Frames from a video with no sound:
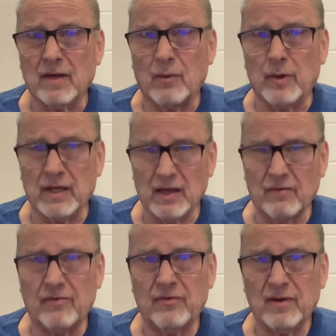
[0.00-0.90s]
And we
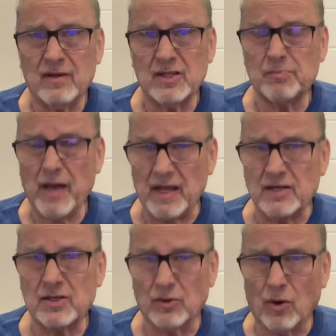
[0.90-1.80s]
give
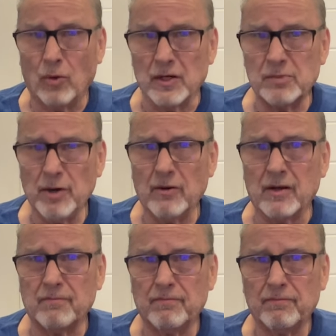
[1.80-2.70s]
space to the Holy Spirit